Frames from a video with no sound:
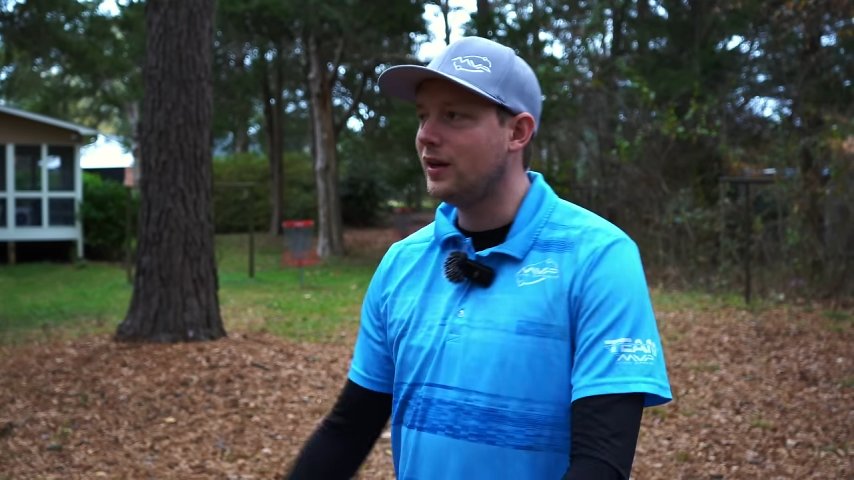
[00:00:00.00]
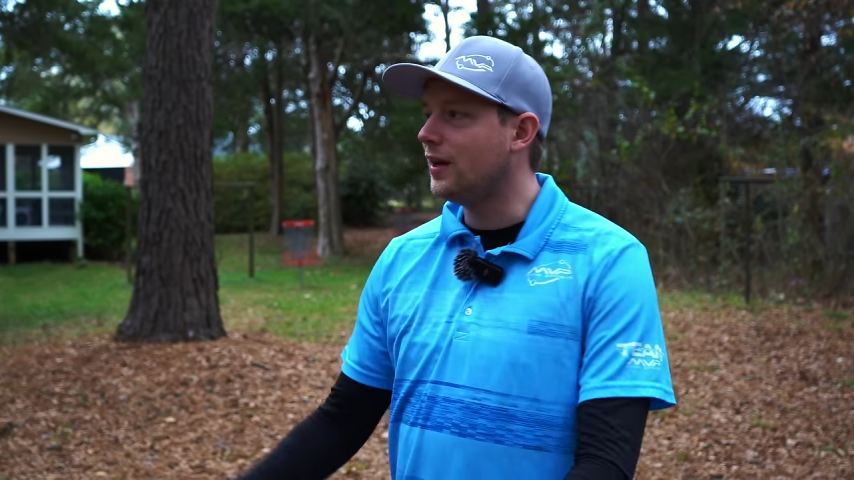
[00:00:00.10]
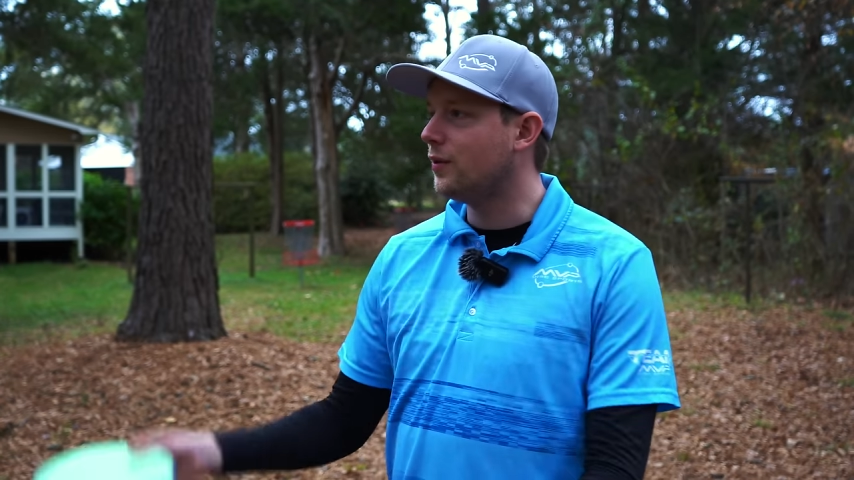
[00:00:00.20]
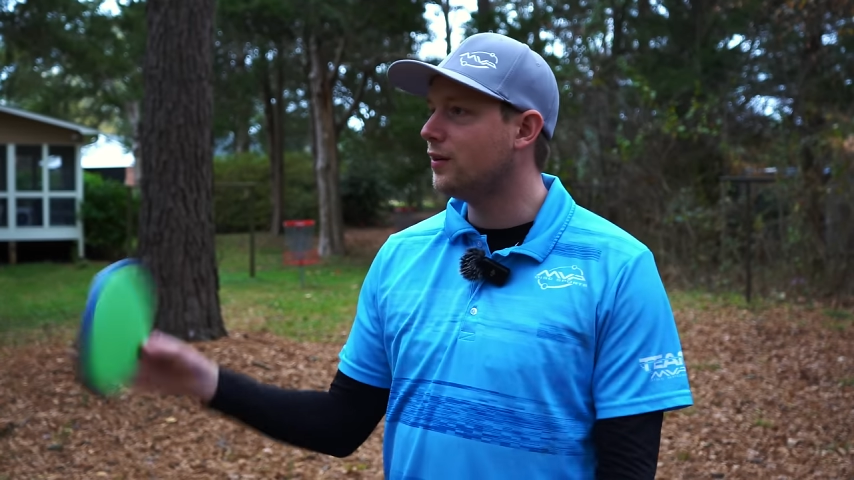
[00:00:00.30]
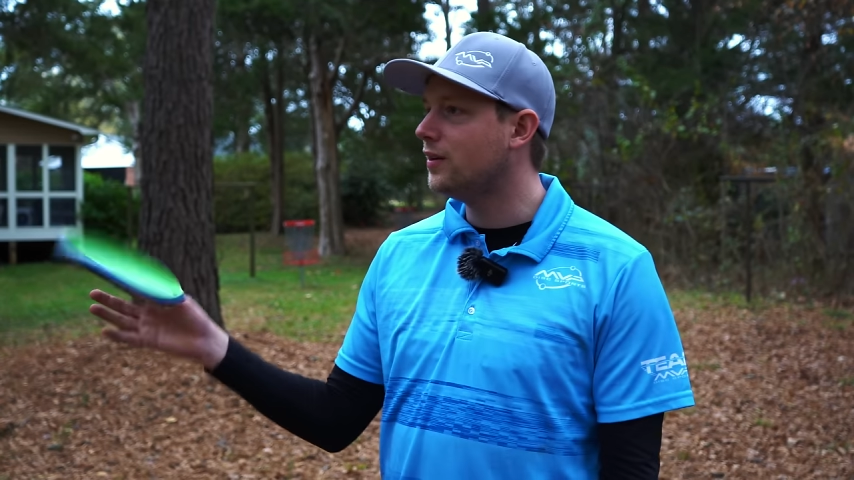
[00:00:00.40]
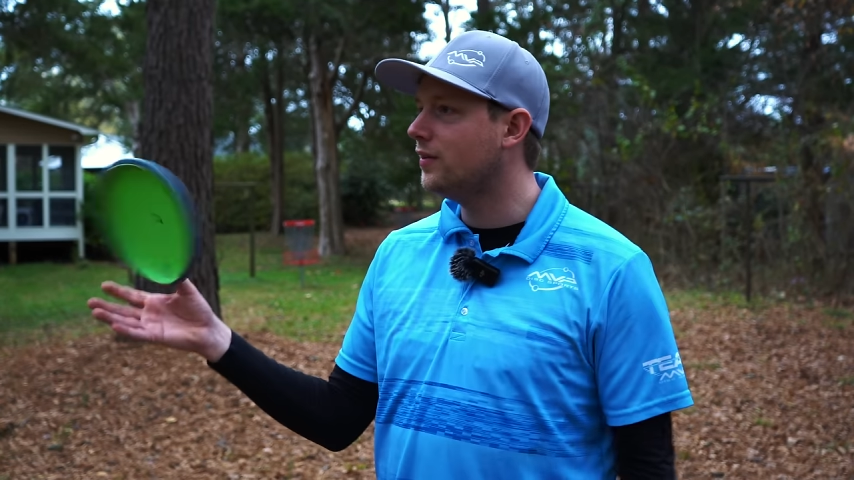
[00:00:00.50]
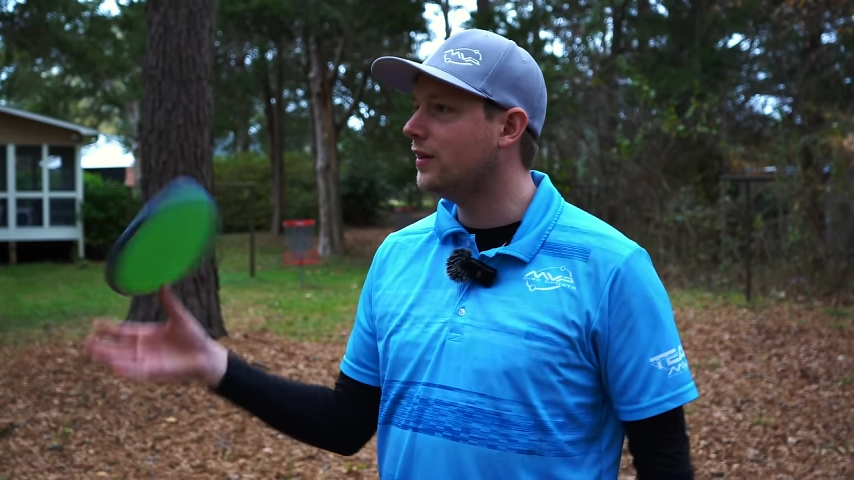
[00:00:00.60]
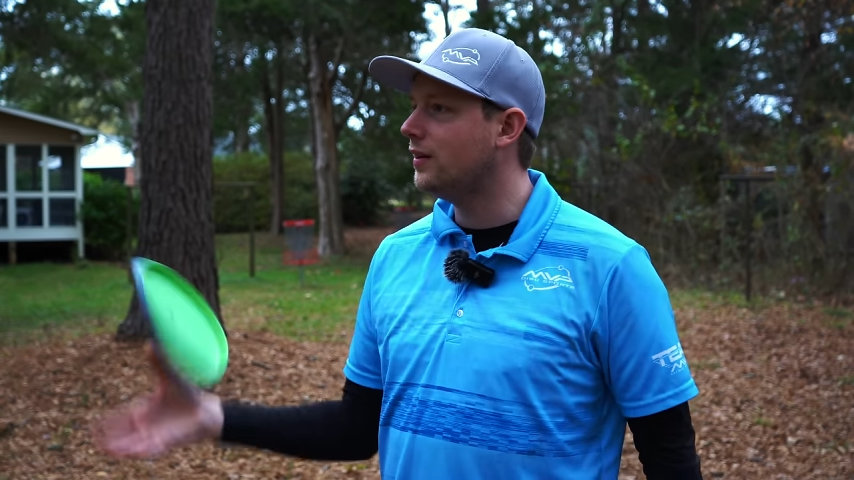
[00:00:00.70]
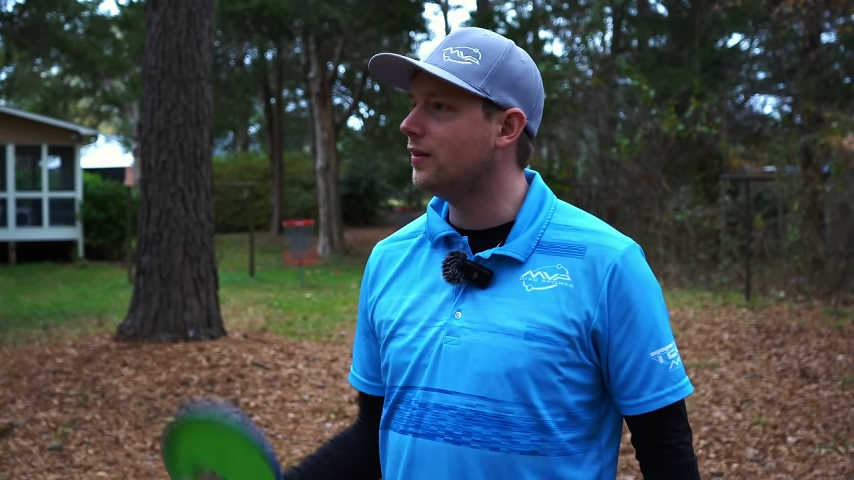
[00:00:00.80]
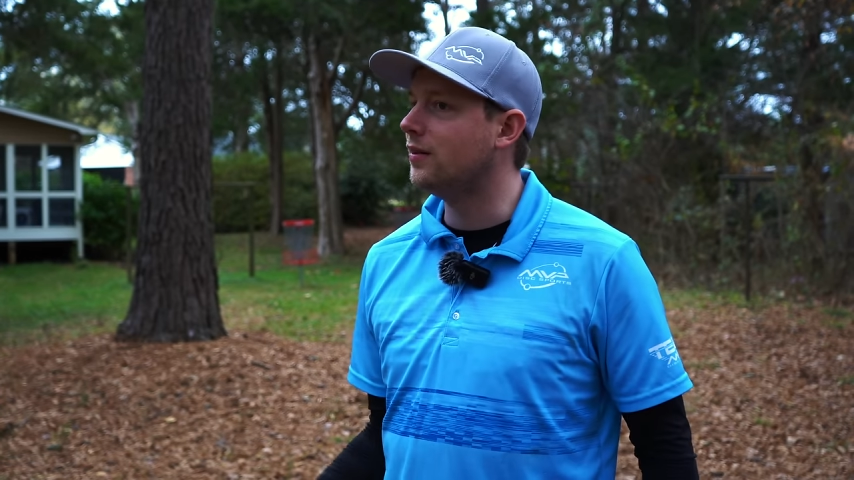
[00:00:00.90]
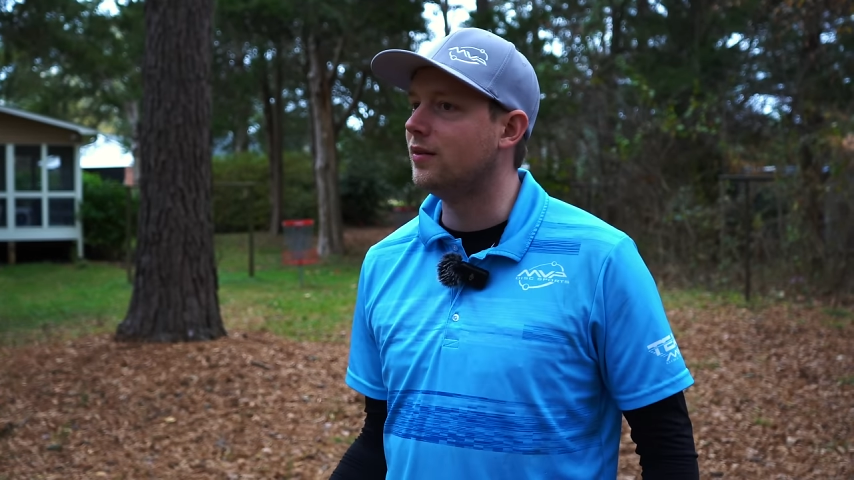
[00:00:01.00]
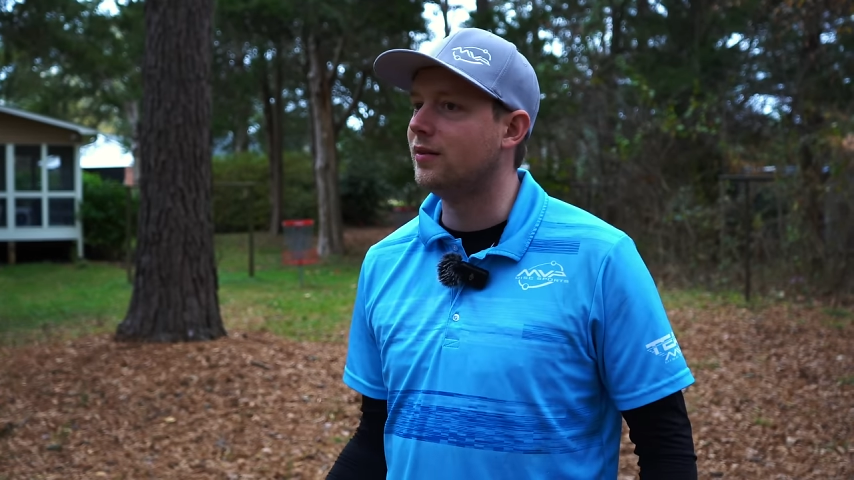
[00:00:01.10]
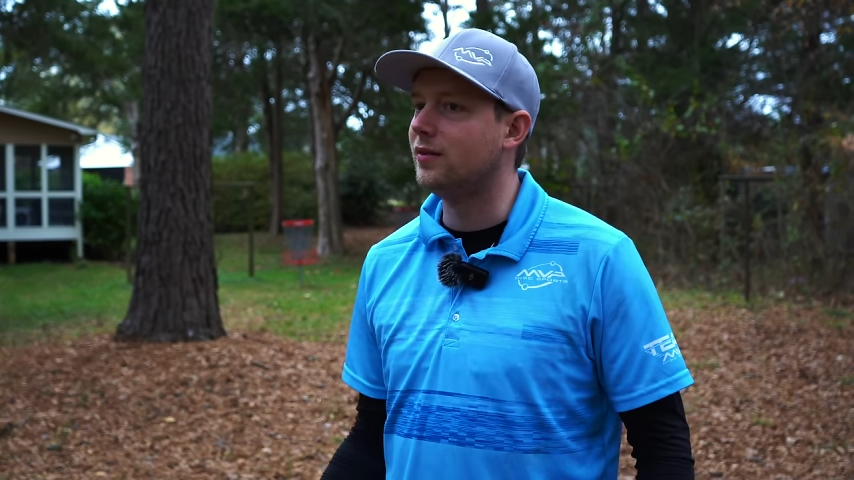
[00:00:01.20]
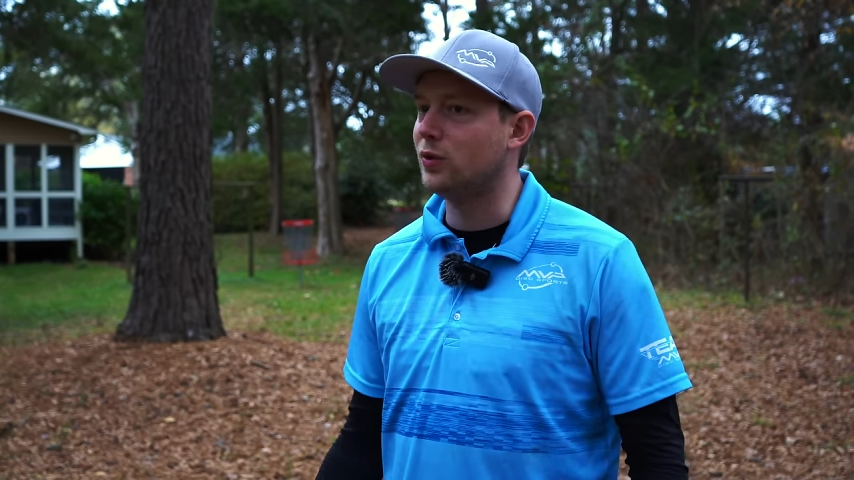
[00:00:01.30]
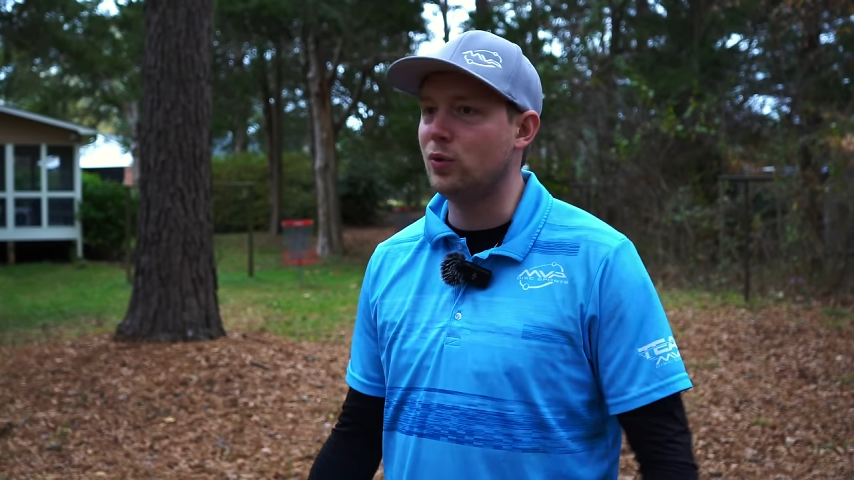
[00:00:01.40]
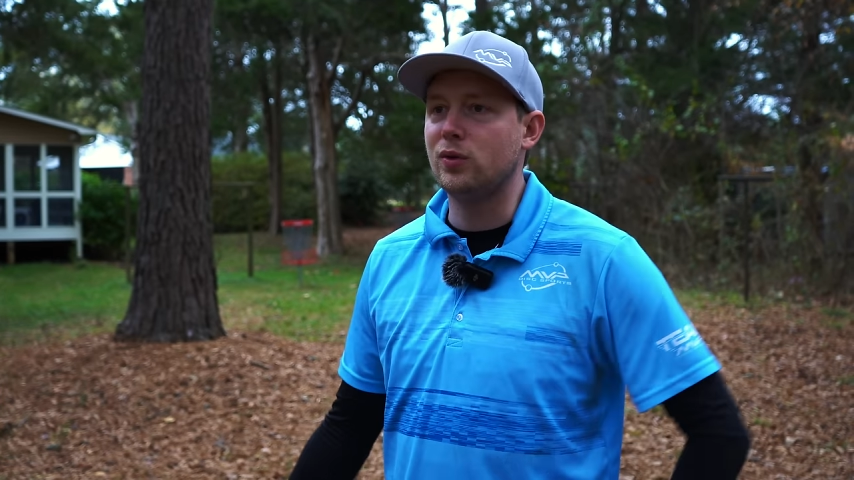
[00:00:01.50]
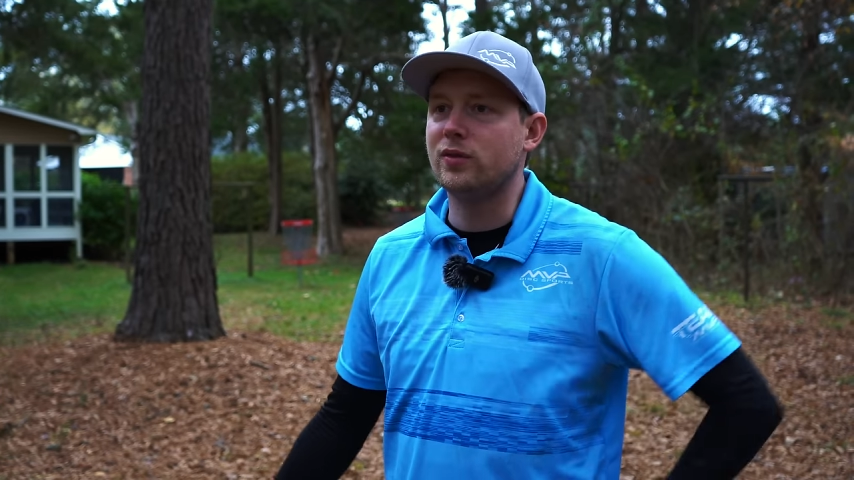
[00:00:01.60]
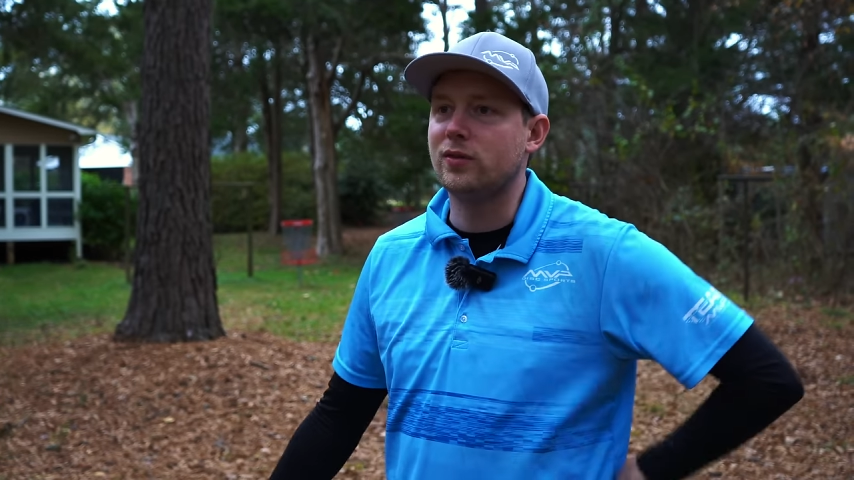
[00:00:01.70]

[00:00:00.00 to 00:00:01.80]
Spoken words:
Yeah, we don't have any tools